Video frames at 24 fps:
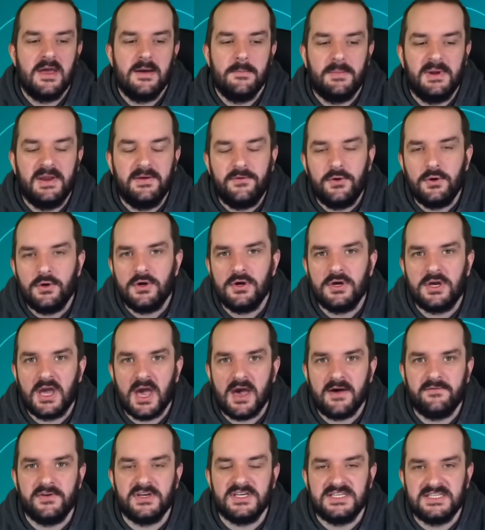But if you could
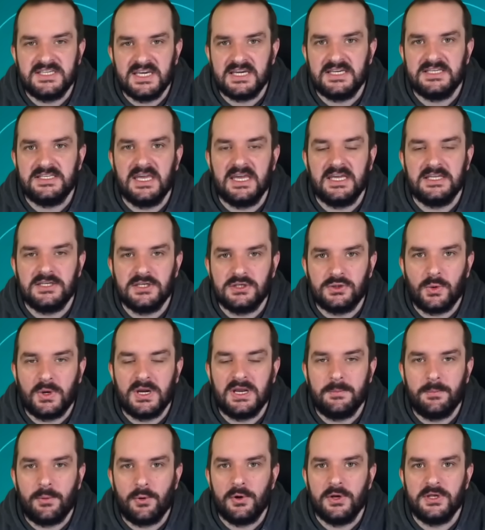cover 16 to
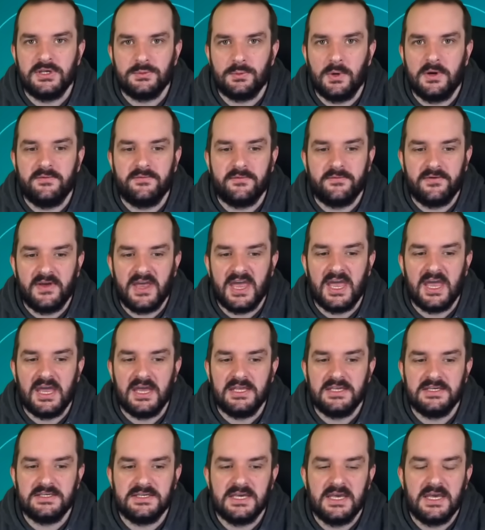20 points worth of
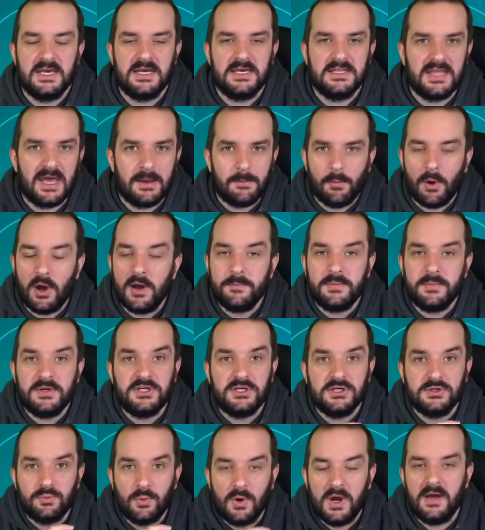hits, that might be
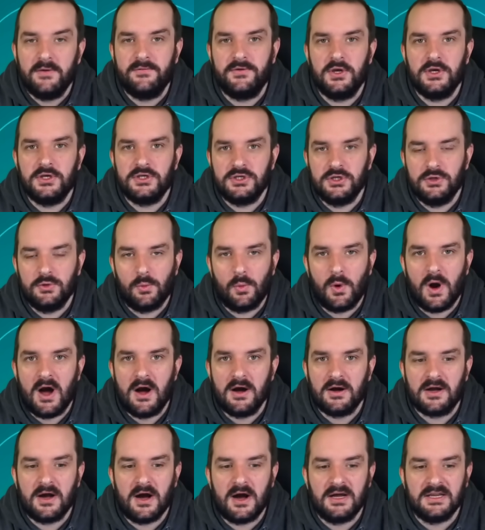just worth using your
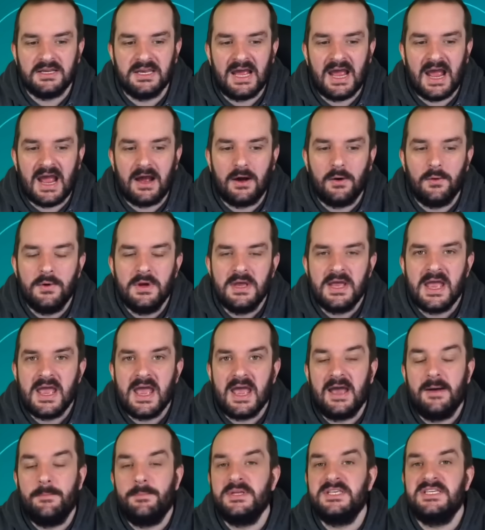wildcard now.
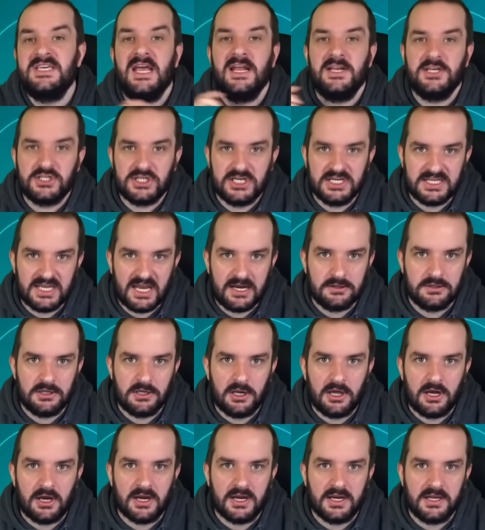And potentially down the
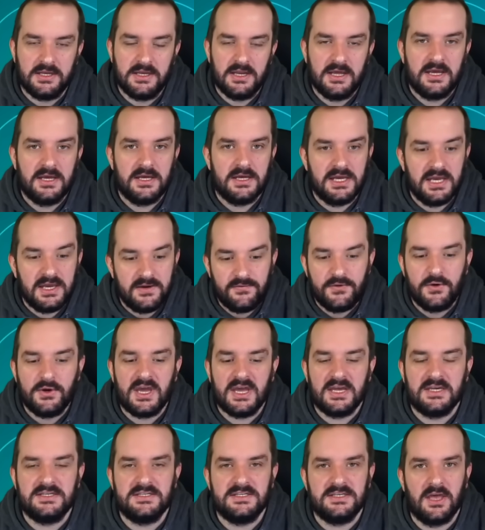line, if you
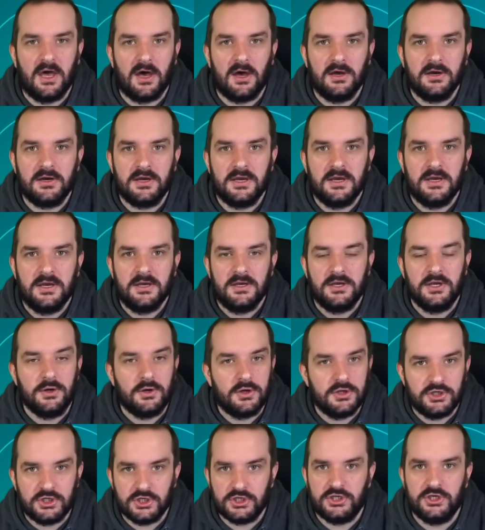get stuck, you
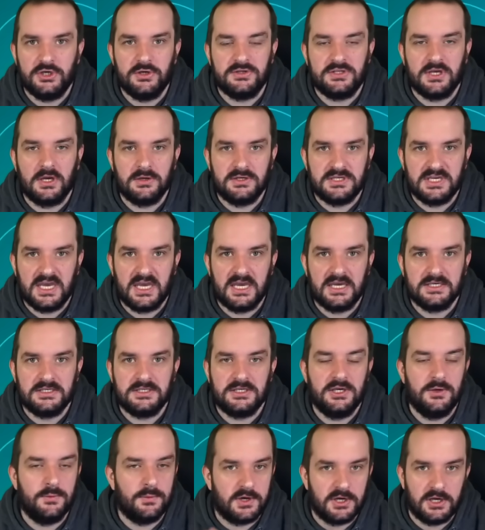can just use those hits
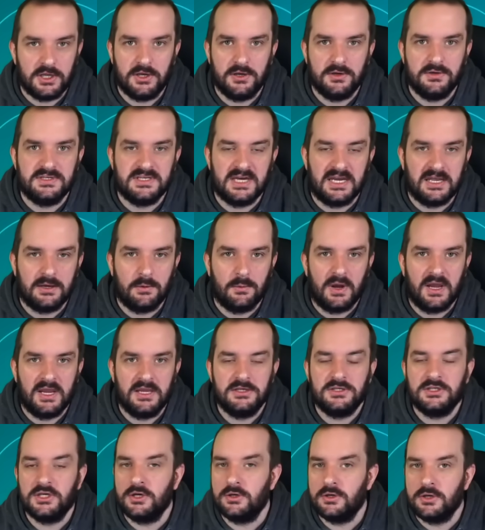you were going to use anyway,
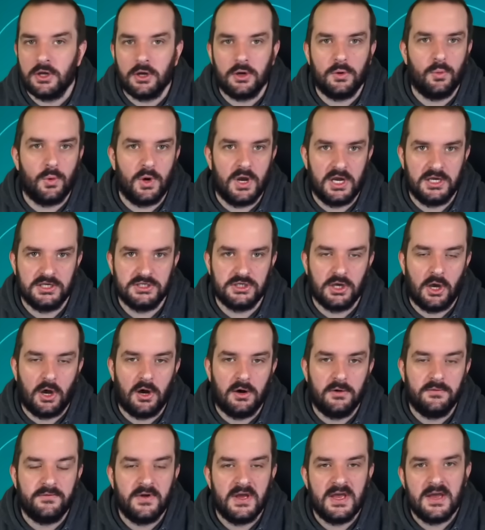so you're no worse
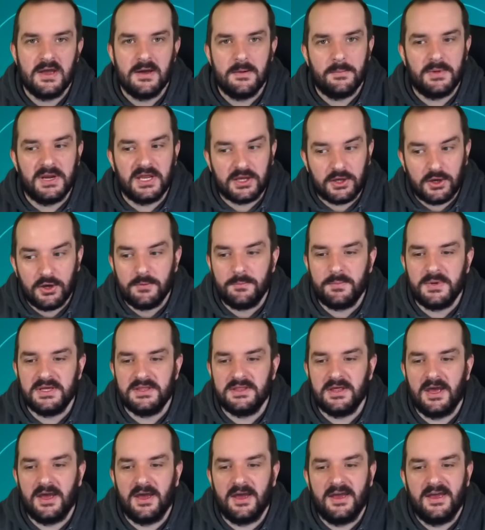off. But it could be
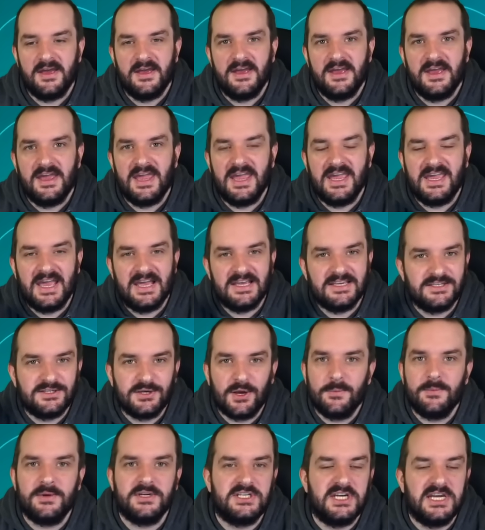that it gets
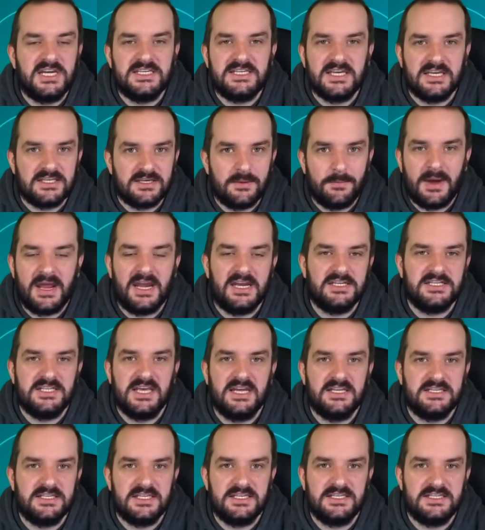so much easier to manage the
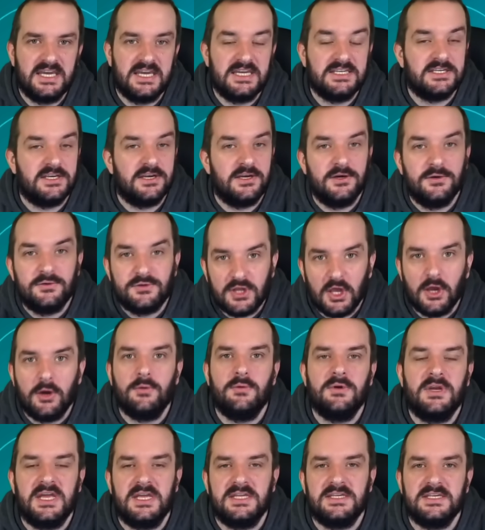end of the season, you
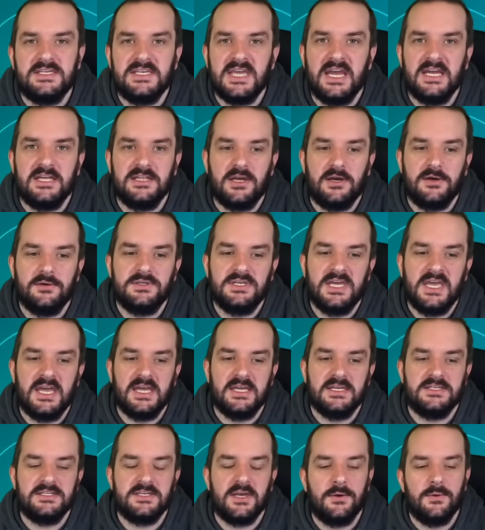don't need to take those
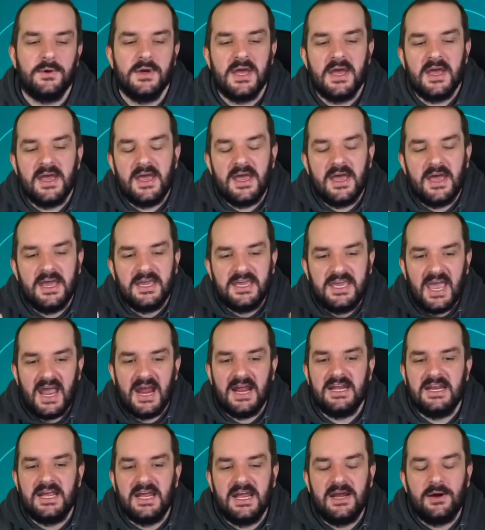hits. So
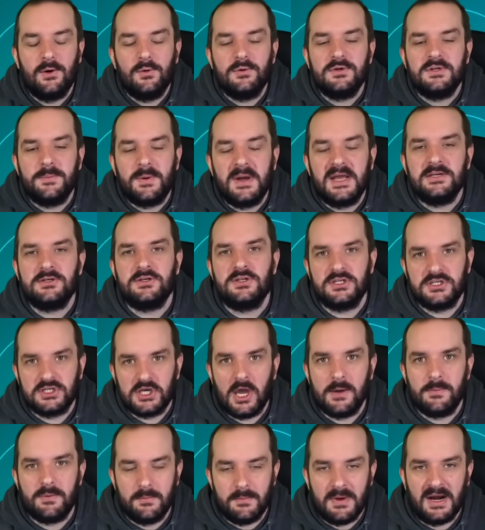again, it all depends on the
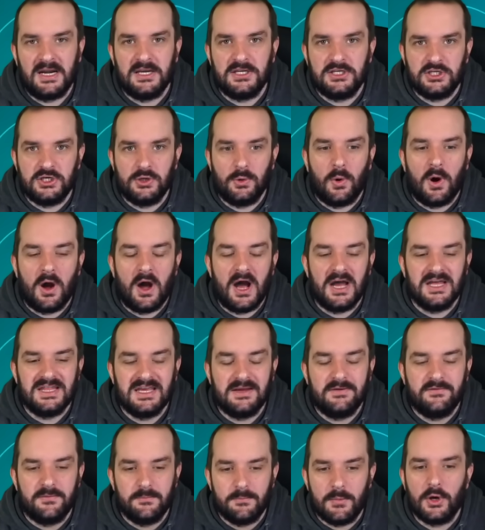type of manager you are. I
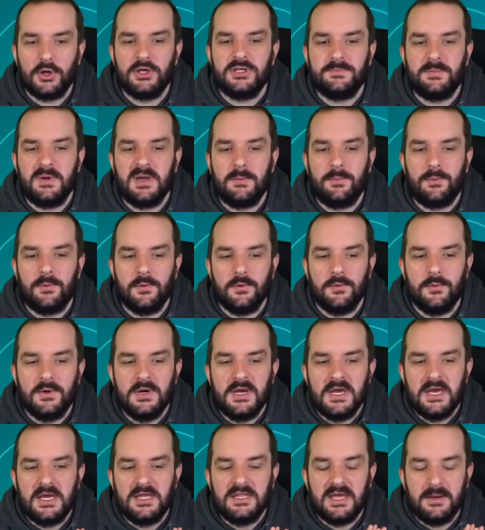think for most people,
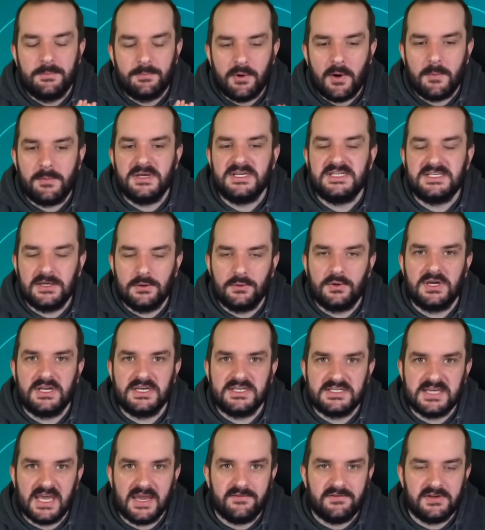they're probably still going to
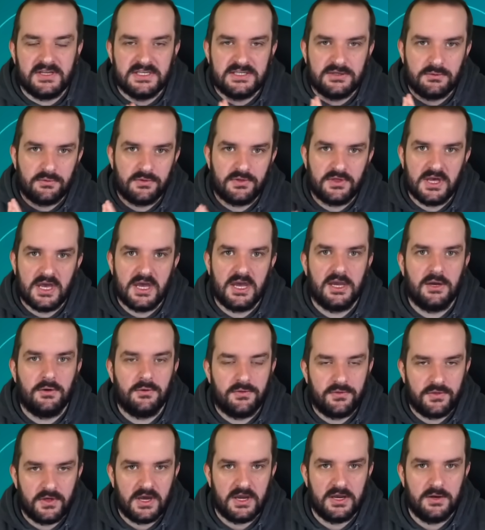save it until 30 or
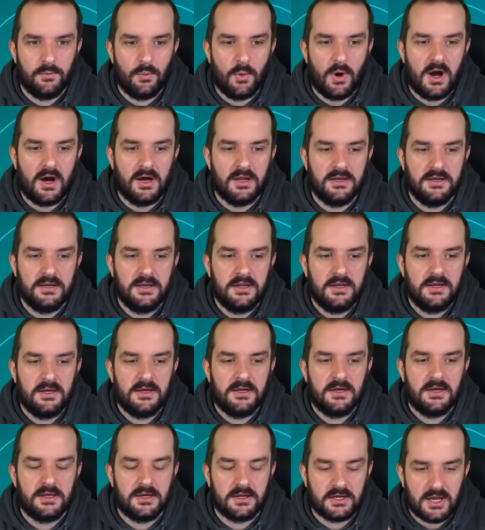31. And
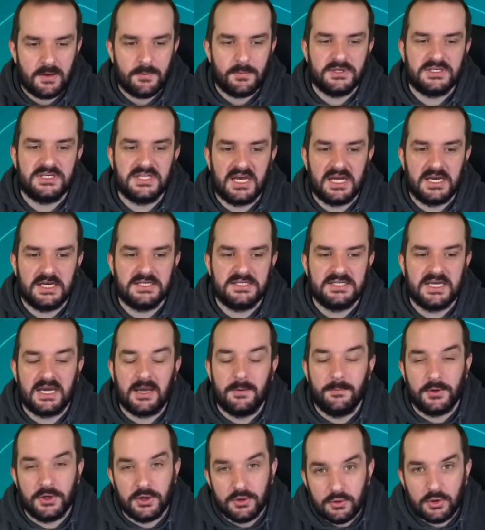I'll come onto that in a second.
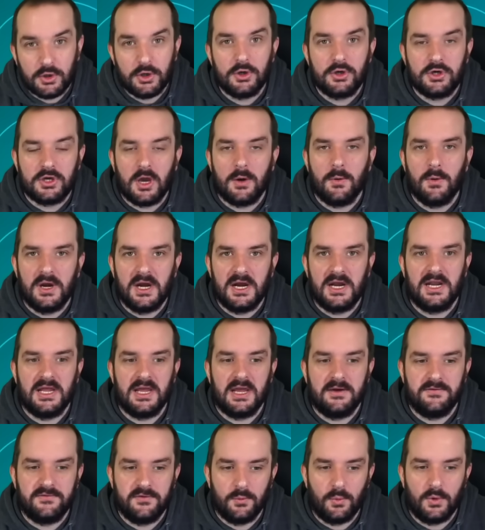But you could go earlier
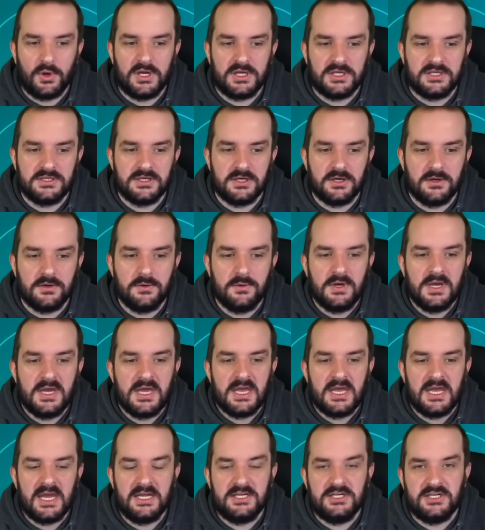if you wanted to
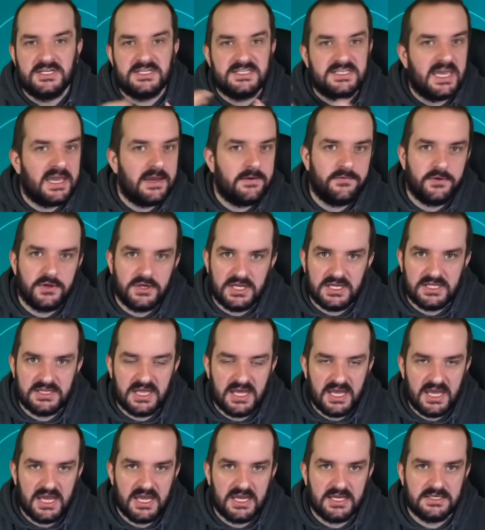and just see if you need the
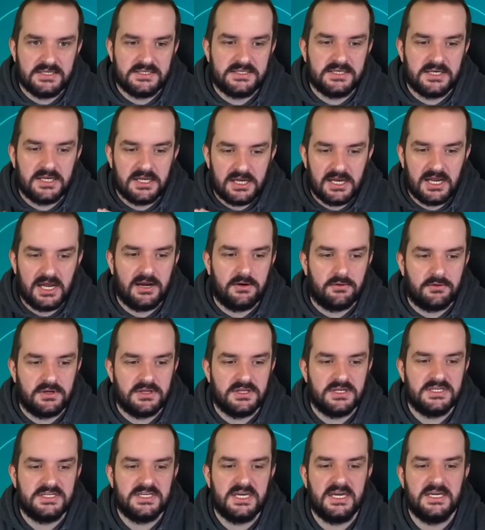hits later on in
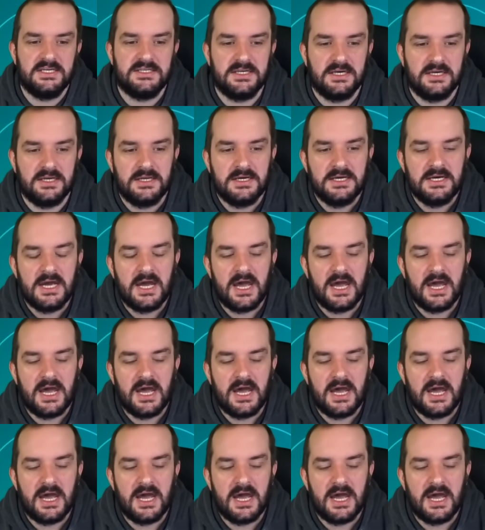the season.